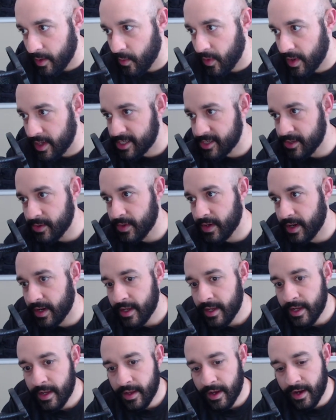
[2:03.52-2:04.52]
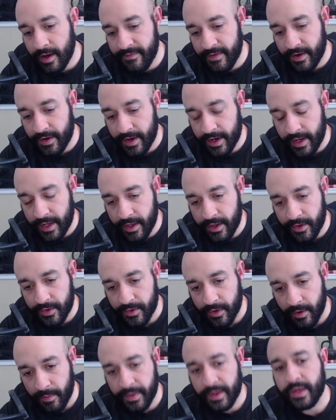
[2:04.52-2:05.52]
went to a very
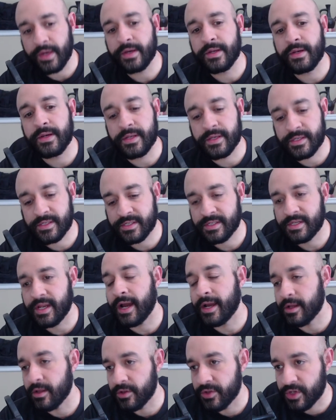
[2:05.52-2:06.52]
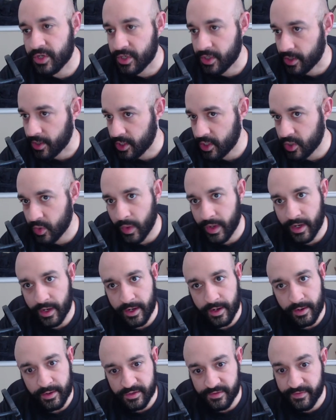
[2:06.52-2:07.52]
European-styled church where
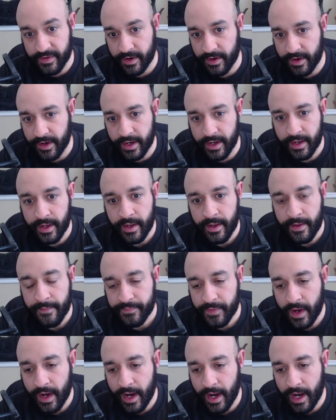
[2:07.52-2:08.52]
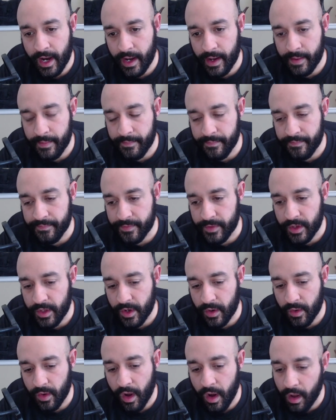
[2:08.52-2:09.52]
it was very,
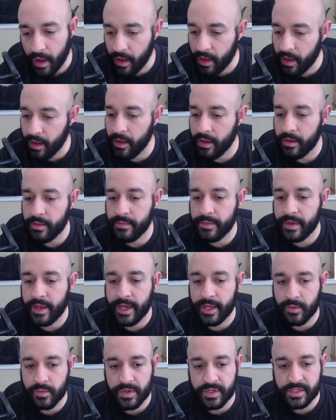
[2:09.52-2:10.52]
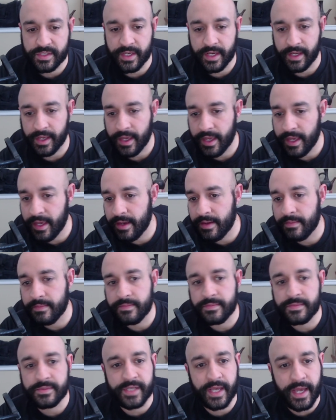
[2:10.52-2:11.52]
calm, and we sang
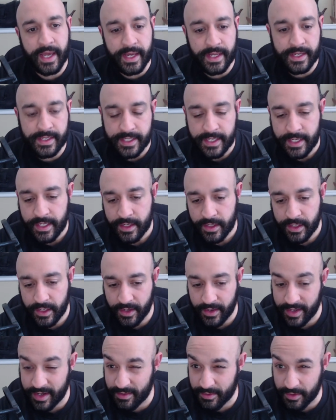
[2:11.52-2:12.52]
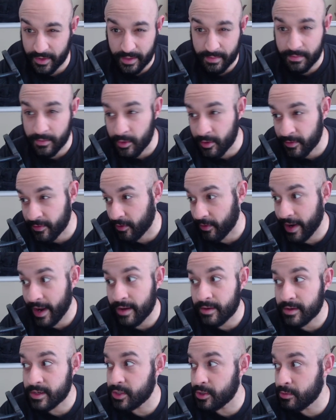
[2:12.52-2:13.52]
hymns, and, you know, you didn't really move
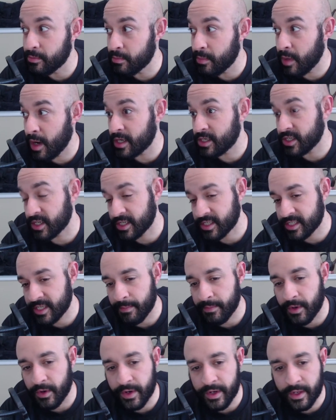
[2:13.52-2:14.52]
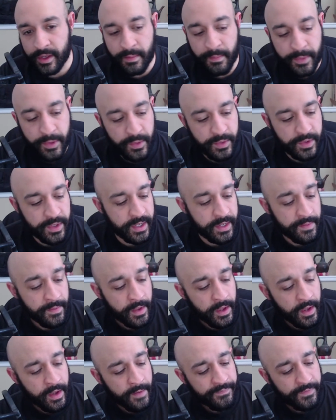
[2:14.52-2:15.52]
around too much except during communion.
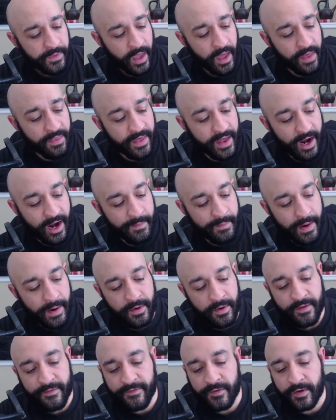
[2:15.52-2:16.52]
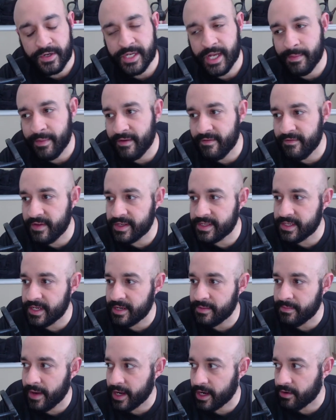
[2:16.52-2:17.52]
And then I remember the first time I
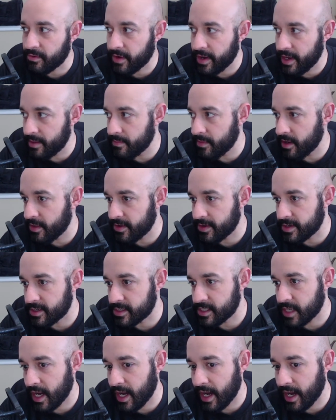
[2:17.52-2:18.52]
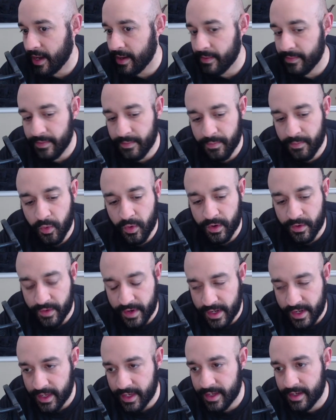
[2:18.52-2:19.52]
visited my grandmother's Puerto
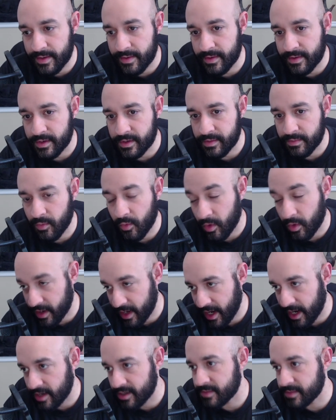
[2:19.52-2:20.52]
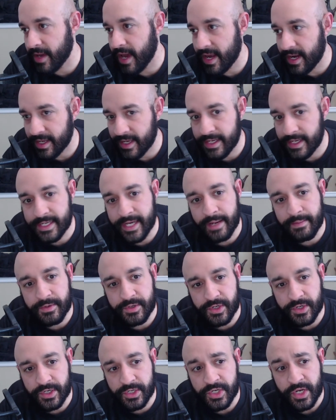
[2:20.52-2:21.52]
Rican, more charismatic-y type
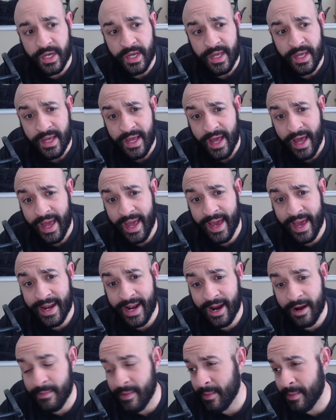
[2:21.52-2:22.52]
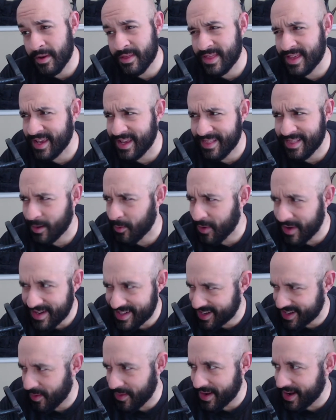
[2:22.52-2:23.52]
church, and I remember thinking, like, what
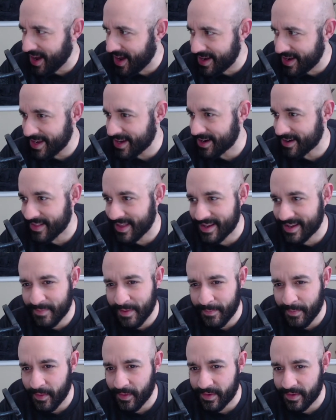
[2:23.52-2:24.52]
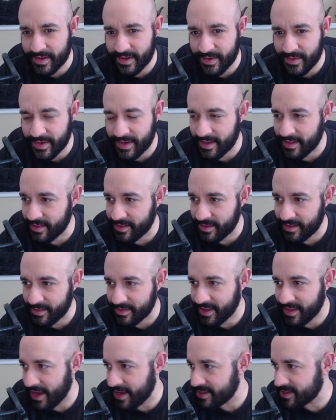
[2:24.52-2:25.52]
is going on here? Like, people are doing a little
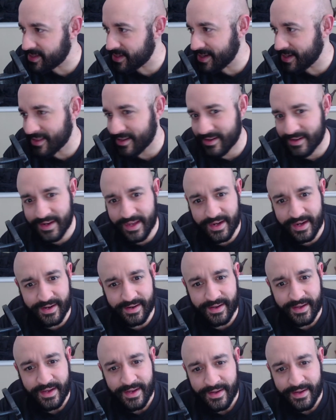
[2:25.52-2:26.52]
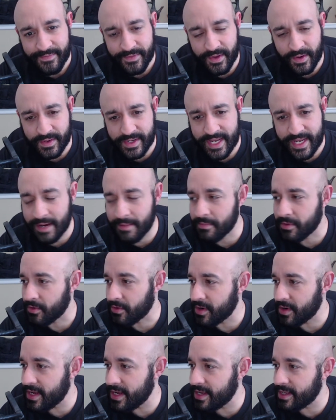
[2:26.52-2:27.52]
dancing, they're hitting, you know,
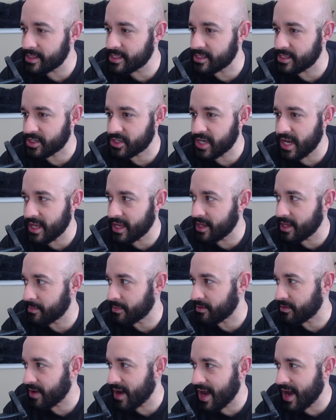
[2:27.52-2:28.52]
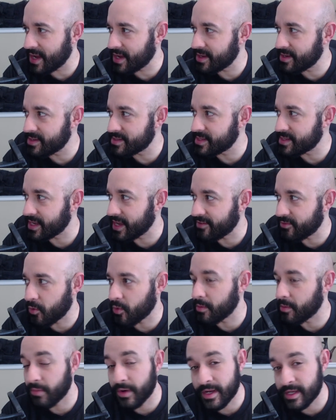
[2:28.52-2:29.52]
tambourines, they're shaking maracas, like
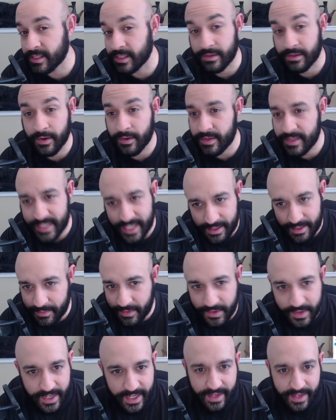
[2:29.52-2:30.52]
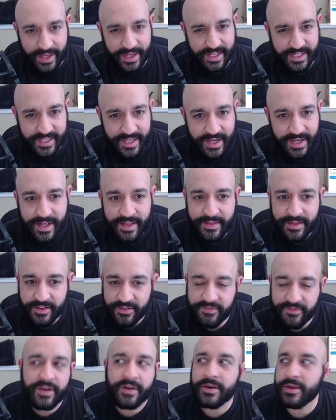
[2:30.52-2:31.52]
everyone brings their own tambourine. Like it's
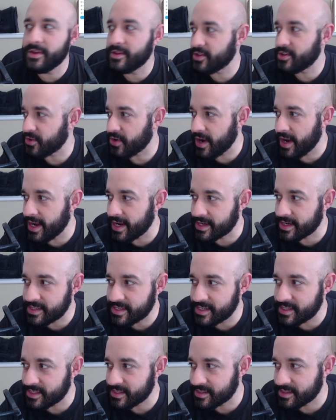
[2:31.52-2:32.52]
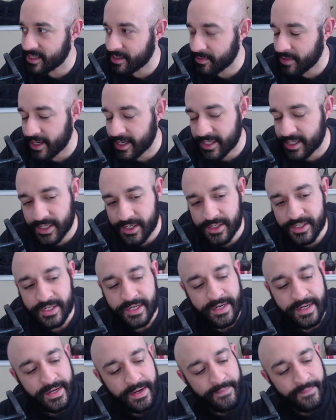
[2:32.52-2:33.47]
very strange. This doesn't seem like church.